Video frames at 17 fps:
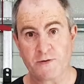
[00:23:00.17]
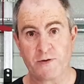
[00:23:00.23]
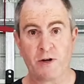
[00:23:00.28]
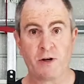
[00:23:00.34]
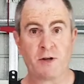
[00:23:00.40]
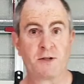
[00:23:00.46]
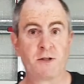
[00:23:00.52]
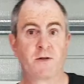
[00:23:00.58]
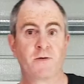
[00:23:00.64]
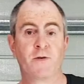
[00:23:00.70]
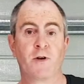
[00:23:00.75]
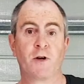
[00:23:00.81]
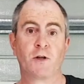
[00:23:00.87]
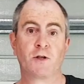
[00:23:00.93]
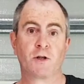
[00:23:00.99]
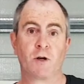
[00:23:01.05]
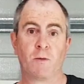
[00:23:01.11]
photos into
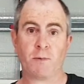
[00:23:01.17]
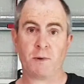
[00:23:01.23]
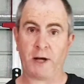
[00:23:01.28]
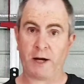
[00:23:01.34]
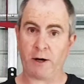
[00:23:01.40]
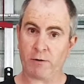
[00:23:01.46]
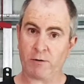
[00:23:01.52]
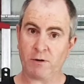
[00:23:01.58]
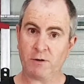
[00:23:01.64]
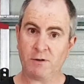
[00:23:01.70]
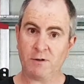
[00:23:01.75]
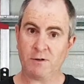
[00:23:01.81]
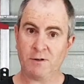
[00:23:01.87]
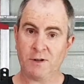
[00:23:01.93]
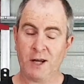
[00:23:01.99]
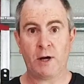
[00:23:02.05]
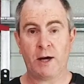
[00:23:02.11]
Photoshop later on,
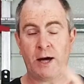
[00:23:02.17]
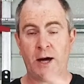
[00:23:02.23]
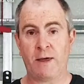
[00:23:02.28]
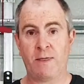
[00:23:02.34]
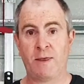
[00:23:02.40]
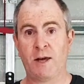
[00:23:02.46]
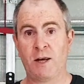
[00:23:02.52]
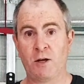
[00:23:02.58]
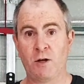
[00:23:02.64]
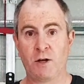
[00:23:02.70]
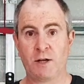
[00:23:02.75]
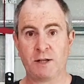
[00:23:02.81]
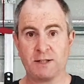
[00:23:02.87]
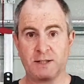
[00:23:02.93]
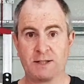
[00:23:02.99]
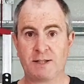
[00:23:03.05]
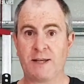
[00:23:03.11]
and then you
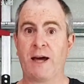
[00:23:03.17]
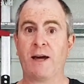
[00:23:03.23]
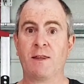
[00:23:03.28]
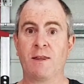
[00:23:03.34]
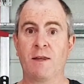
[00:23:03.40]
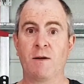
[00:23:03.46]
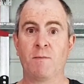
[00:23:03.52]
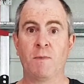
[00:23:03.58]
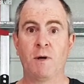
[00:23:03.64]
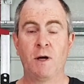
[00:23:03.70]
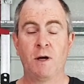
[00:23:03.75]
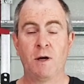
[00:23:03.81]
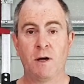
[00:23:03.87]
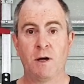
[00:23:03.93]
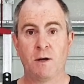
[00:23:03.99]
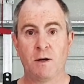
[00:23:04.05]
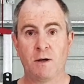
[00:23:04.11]
can stack them,
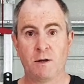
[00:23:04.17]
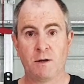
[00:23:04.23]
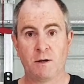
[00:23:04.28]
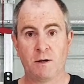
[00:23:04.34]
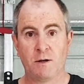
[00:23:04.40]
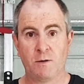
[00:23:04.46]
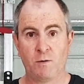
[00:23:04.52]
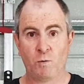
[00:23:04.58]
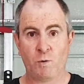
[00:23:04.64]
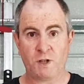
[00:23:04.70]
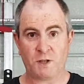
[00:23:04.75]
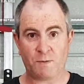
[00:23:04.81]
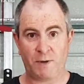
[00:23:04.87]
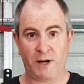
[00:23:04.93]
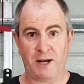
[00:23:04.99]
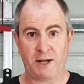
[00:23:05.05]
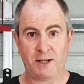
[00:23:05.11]
which
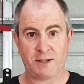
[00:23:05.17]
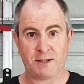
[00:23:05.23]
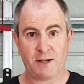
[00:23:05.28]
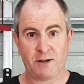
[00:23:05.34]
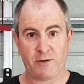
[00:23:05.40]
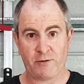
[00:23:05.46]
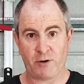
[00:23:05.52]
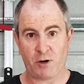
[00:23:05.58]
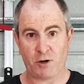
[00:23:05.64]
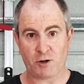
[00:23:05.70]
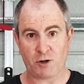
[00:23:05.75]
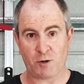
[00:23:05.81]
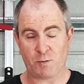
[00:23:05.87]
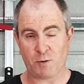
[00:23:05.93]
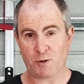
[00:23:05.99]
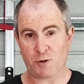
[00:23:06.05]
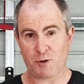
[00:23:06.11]
means
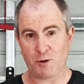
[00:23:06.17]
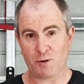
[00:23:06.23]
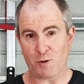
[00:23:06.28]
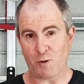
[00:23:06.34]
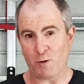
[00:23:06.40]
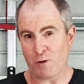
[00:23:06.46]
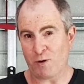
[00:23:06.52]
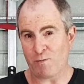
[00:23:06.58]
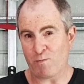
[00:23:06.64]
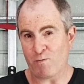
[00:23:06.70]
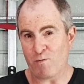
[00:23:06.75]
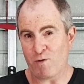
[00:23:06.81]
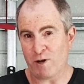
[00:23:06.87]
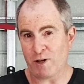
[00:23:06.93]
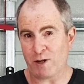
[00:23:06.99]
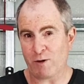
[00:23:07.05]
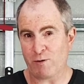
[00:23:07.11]
Photoshop will choose all the
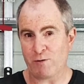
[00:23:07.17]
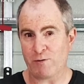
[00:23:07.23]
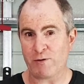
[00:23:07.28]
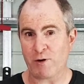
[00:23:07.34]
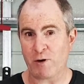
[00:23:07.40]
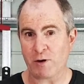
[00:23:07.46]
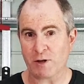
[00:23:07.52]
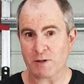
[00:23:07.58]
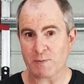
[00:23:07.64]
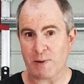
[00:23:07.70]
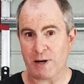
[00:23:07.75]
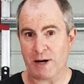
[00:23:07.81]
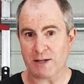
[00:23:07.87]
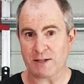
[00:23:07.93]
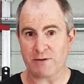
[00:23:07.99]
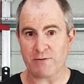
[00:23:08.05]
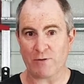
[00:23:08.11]
really good focus
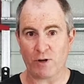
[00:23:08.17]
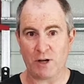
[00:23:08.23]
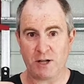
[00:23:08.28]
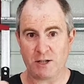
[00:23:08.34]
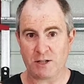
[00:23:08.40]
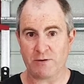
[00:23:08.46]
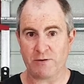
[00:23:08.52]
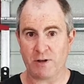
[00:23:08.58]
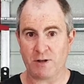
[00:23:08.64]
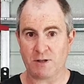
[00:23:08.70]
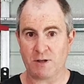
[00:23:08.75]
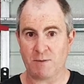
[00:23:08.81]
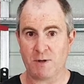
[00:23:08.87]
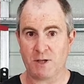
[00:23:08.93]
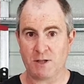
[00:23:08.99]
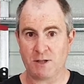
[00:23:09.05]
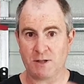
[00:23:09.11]
parts of each of those
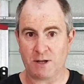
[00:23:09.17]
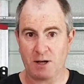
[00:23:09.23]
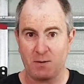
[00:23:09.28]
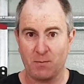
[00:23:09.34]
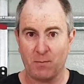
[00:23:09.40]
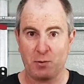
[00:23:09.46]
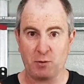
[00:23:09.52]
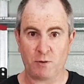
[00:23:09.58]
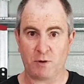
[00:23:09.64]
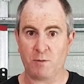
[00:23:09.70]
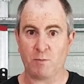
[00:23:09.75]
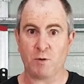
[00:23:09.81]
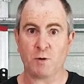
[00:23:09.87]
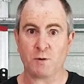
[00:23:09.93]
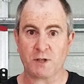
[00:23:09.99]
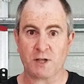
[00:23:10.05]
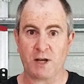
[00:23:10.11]
images and put them
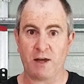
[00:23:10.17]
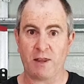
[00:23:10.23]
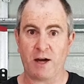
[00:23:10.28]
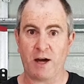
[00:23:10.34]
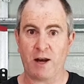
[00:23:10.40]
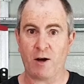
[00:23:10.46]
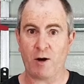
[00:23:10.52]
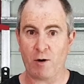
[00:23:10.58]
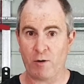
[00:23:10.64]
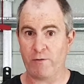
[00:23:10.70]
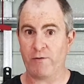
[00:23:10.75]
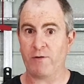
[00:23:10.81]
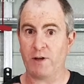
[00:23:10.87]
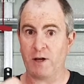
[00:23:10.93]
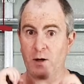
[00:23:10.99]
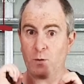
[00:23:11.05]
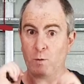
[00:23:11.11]
all together, and
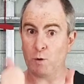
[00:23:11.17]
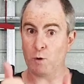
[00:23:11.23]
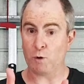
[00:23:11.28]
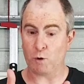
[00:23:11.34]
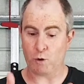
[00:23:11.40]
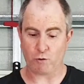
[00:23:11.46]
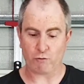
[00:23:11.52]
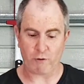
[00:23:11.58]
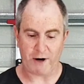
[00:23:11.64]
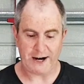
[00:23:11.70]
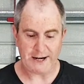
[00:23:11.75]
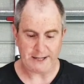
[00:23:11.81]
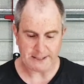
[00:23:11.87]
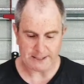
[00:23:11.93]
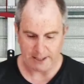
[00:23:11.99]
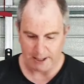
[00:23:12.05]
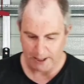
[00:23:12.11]
hopefully it will look
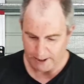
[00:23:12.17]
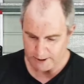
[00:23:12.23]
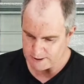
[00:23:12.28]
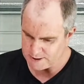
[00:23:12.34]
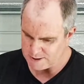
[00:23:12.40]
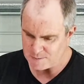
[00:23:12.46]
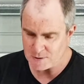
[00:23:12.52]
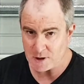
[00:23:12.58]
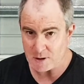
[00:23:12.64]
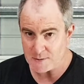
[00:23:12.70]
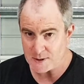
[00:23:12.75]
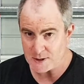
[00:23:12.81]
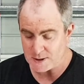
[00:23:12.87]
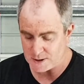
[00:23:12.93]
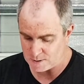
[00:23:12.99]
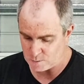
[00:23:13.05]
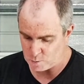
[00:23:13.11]
great. Sometimes it
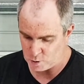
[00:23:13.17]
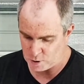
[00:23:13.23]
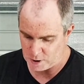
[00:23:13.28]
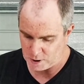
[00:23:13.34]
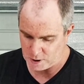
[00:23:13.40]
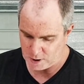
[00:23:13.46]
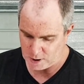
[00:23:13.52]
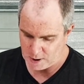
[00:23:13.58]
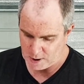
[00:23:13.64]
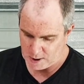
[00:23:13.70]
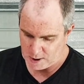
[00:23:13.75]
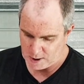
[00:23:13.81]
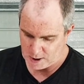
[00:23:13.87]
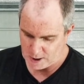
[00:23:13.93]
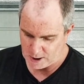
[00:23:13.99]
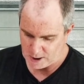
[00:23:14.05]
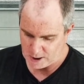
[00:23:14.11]
doesn't work.
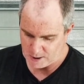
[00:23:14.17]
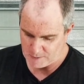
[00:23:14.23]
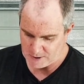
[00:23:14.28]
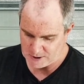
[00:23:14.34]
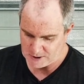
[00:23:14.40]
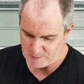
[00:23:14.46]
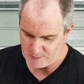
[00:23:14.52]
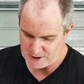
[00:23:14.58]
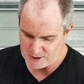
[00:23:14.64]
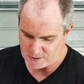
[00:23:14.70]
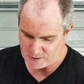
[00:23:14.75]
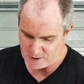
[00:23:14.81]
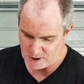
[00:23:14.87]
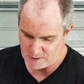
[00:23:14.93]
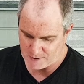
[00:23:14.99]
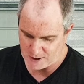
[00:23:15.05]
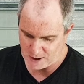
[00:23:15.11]
It depends on
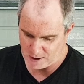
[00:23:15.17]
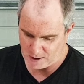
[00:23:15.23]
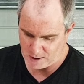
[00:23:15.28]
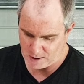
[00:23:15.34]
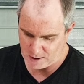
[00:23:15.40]
how many